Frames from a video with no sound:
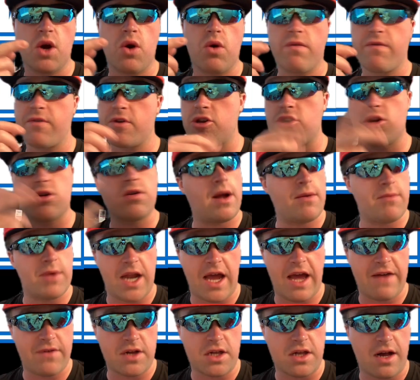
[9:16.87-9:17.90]
over here. I want to
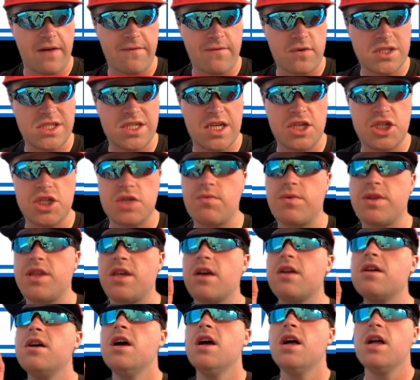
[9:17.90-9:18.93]
have a conversation with
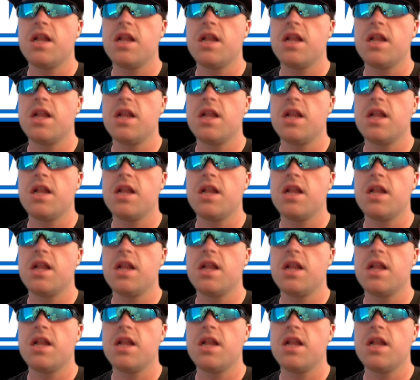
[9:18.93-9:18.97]
you.